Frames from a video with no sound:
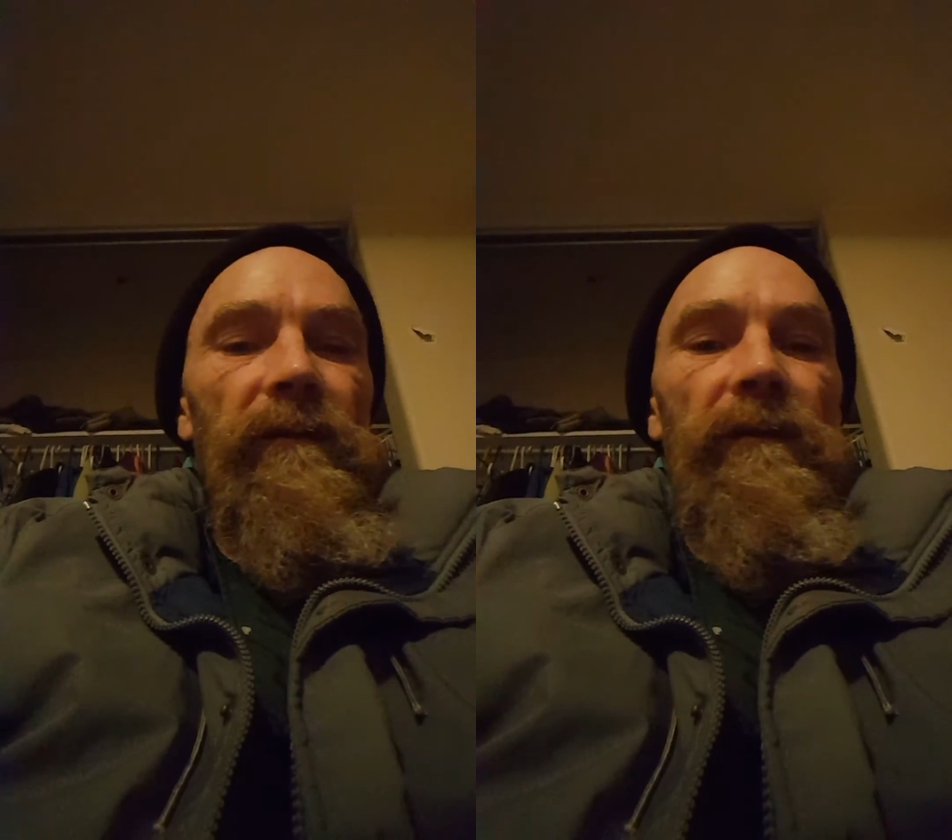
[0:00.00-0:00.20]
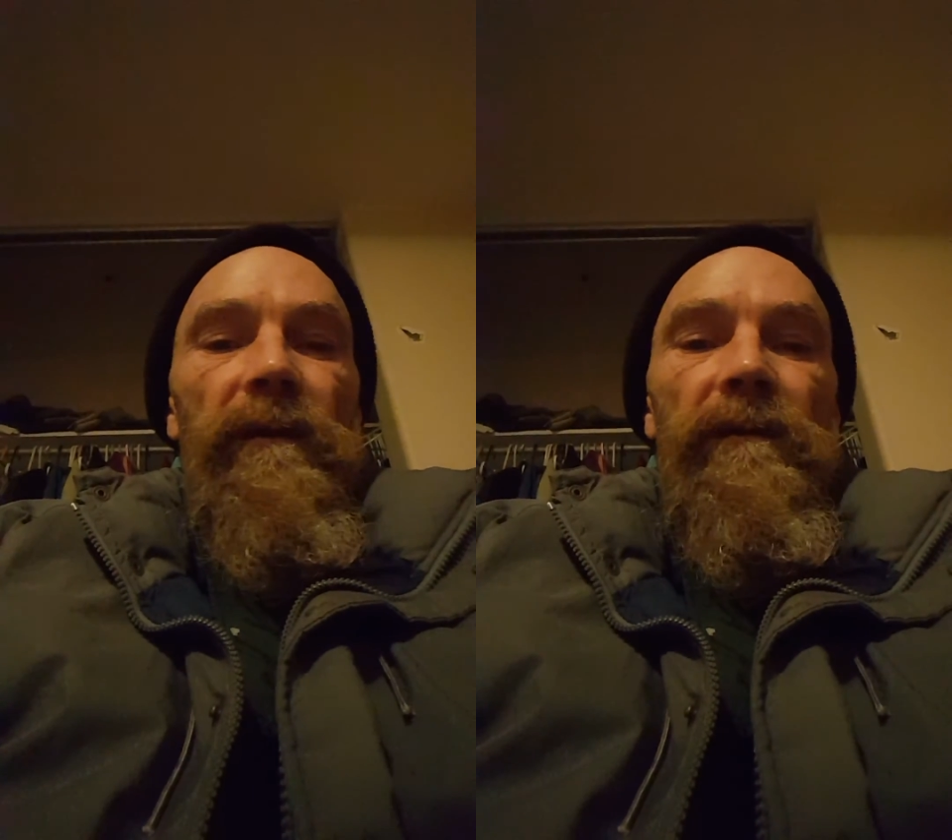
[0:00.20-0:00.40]

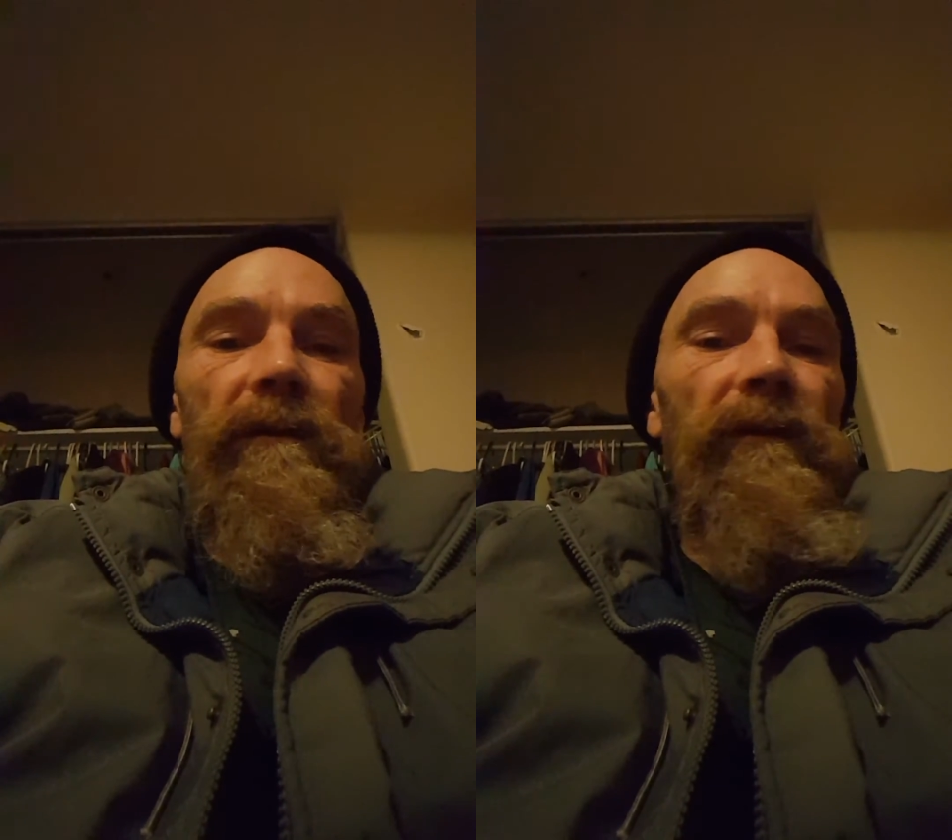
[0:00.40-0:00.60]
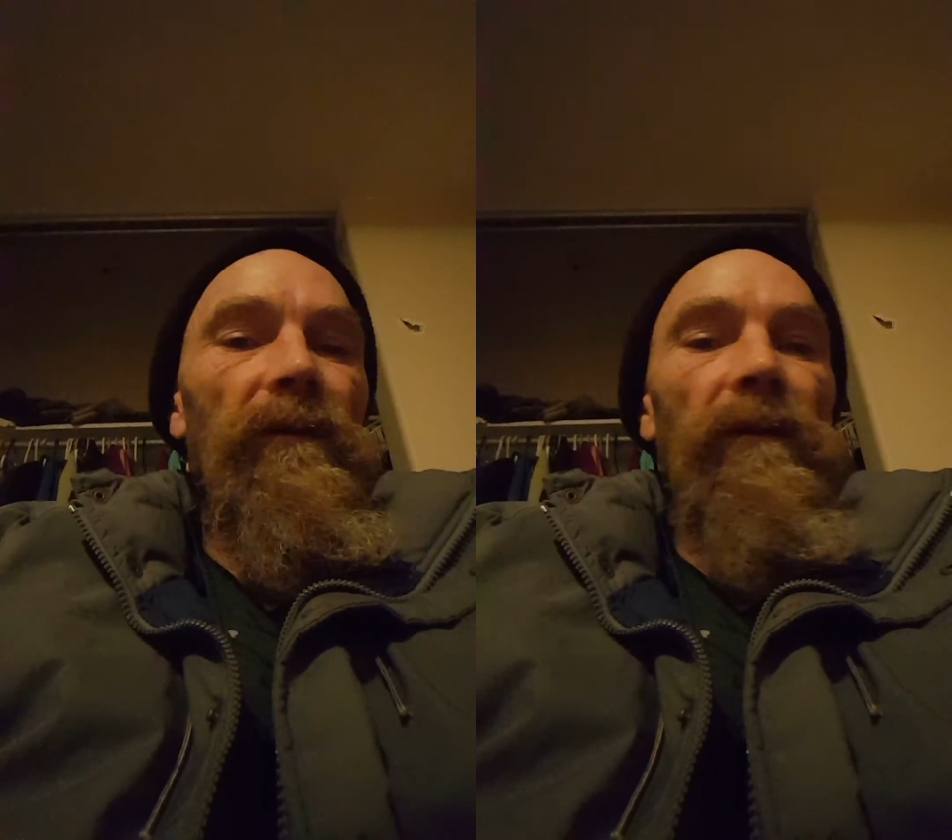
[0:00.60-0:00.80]

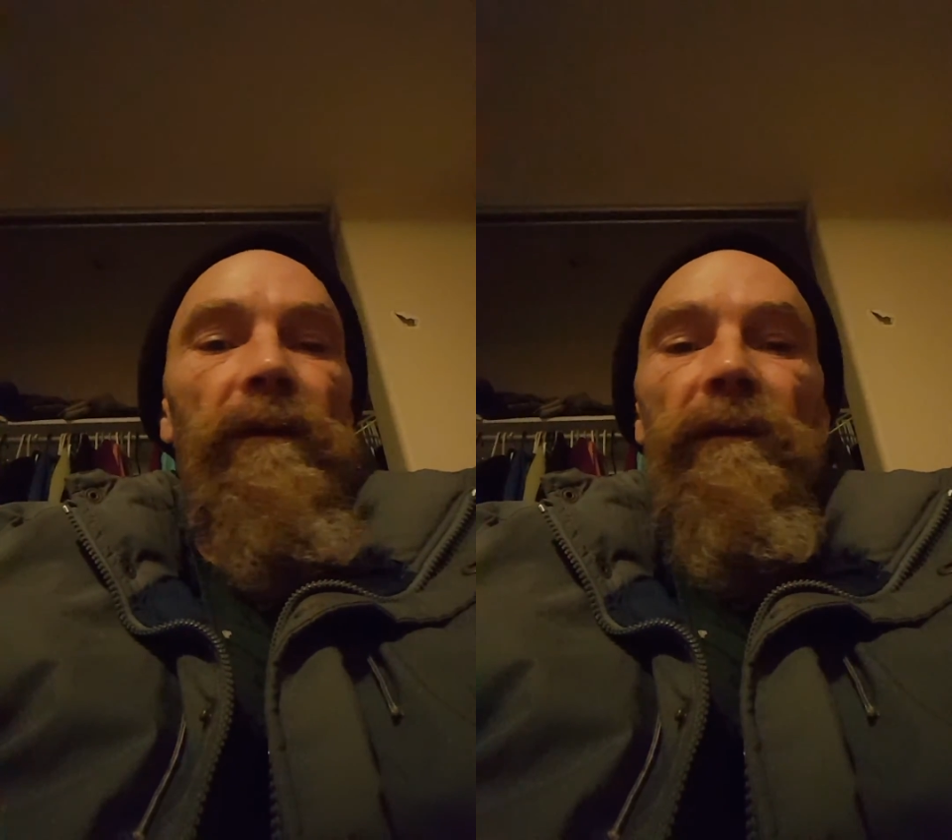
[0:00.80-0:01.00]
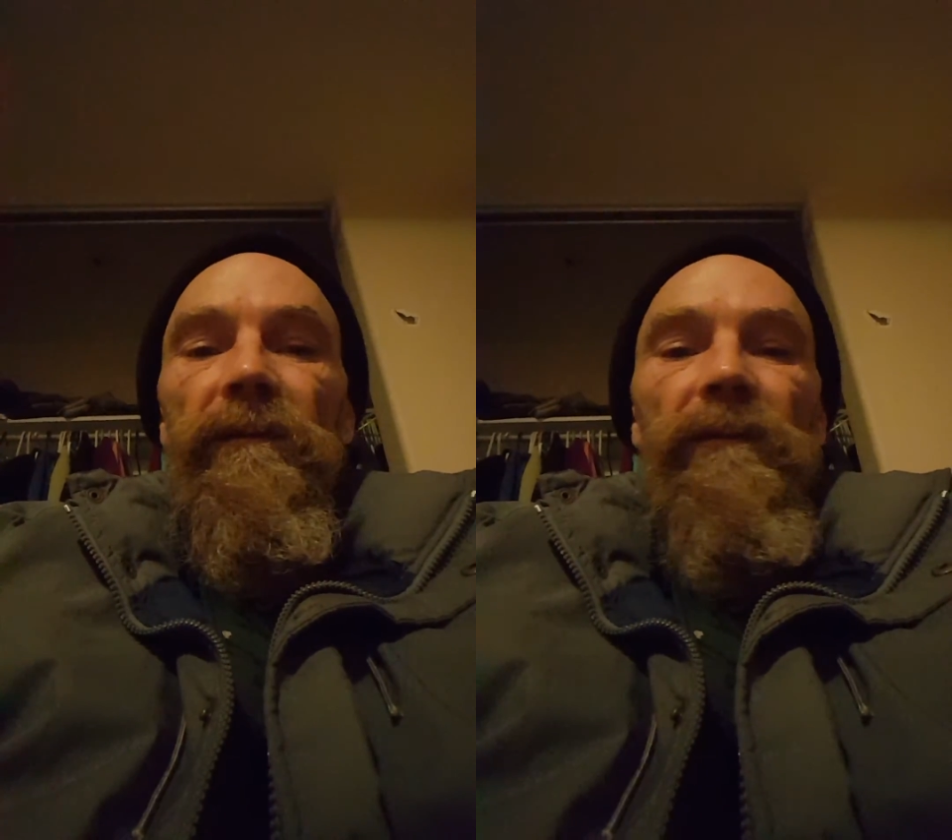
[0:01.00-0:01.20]
you're
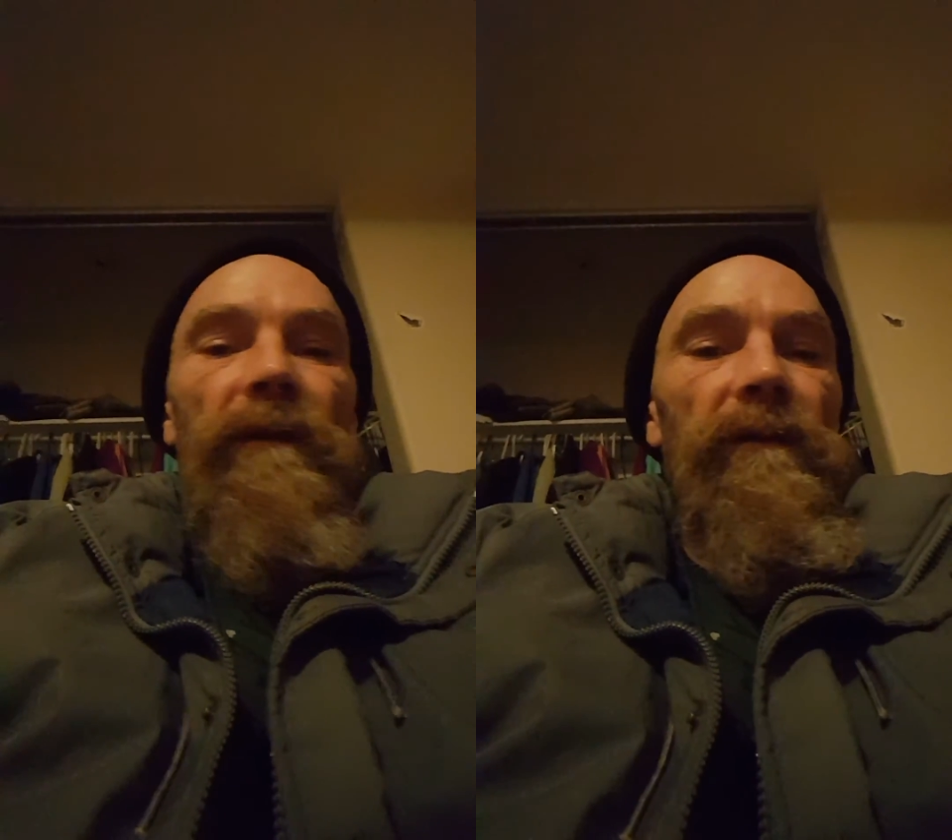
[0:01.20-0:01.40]
looking,